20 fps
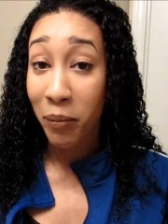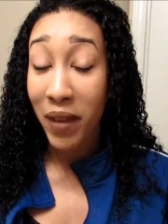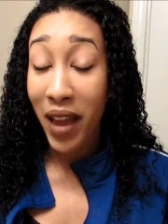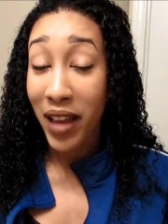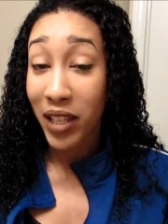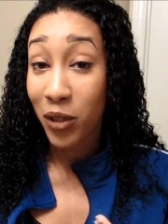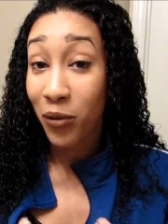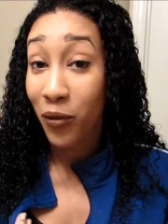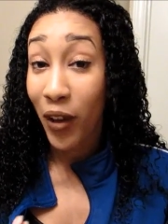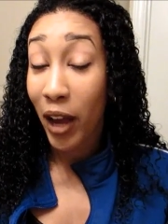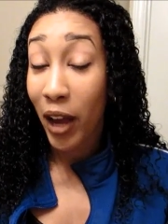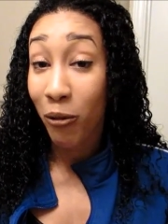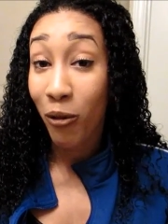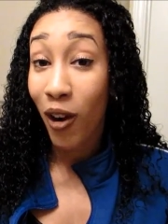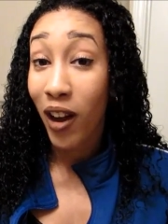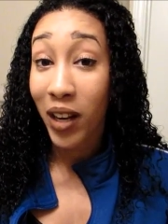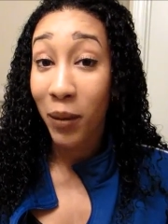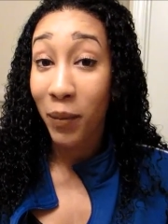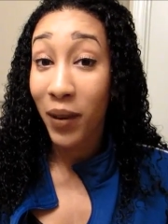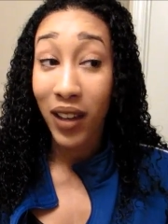it's
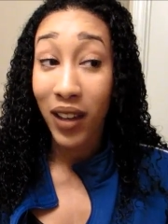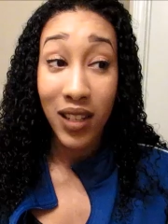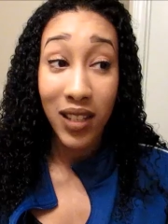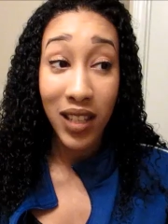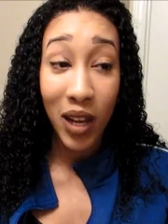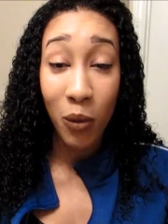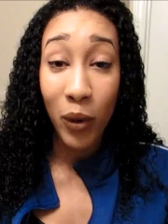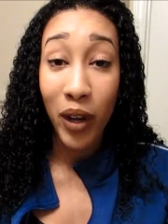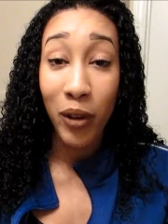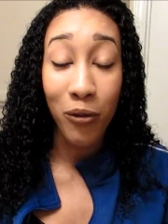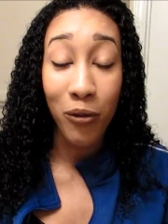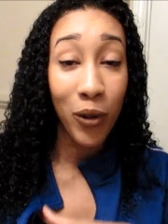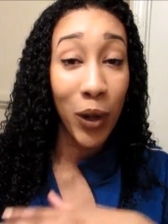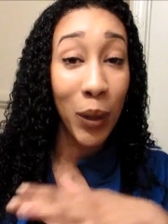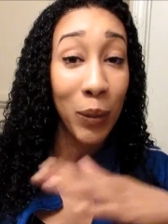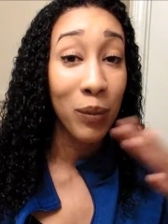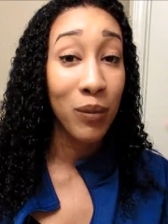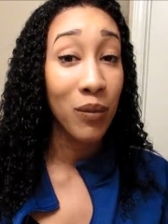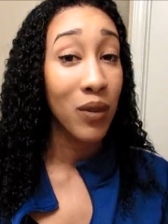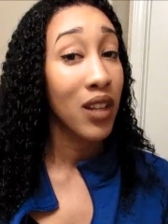ironic because I went
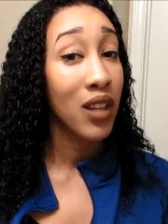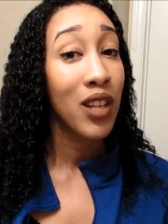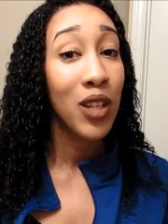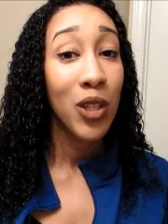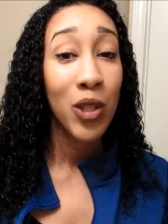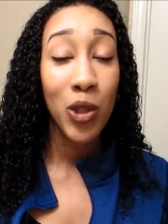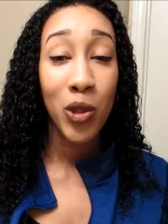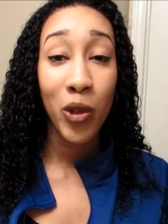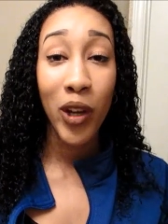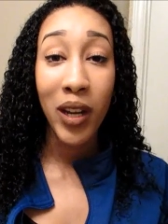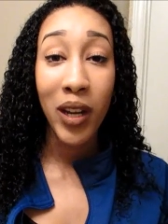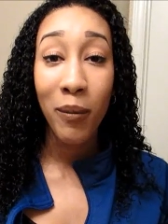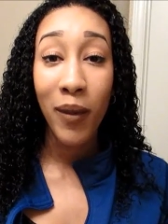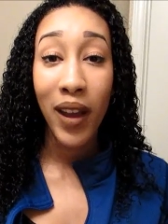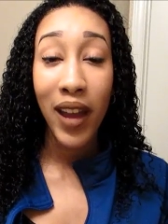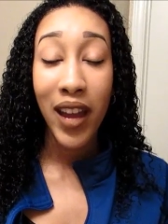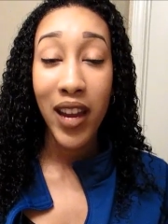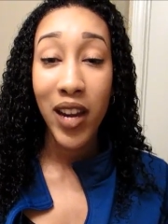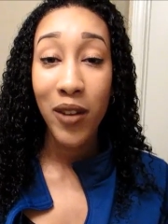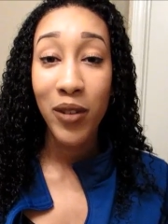from straightening my
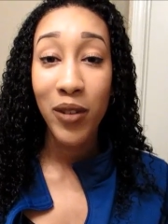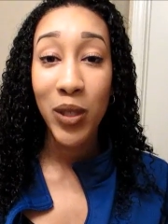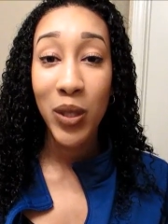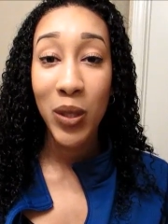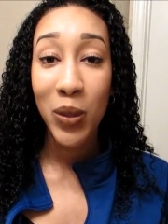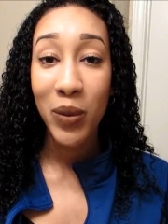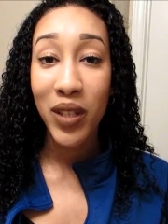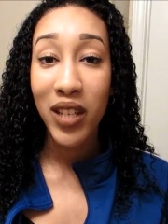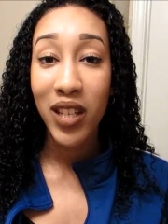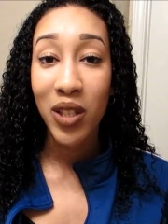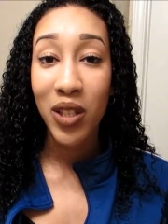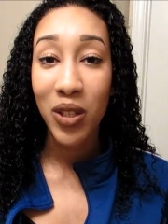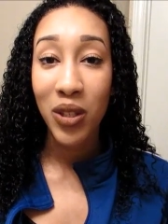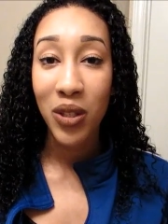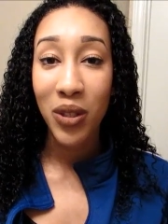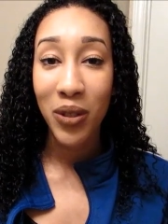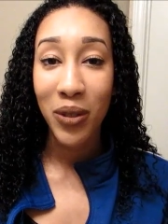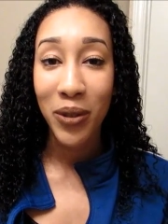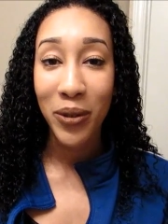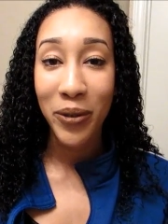hair every 2 weeks
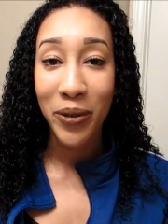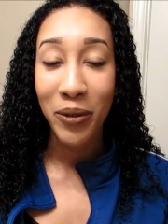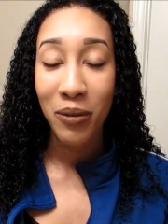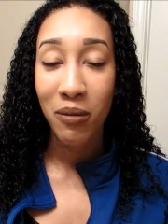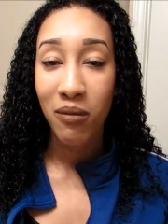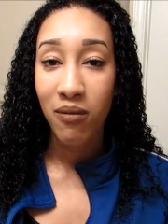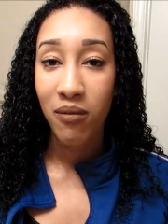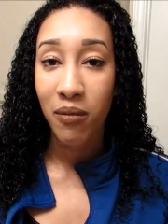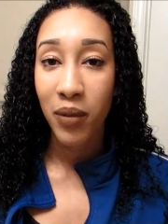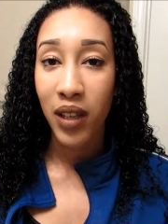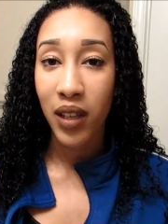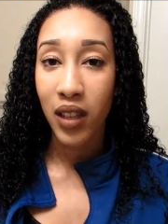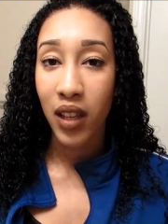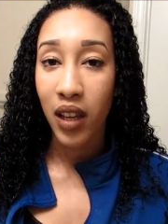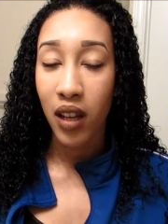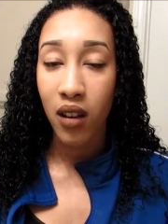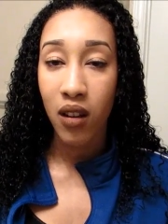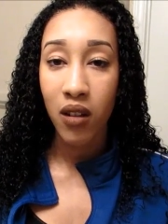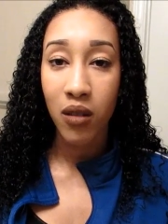to being like,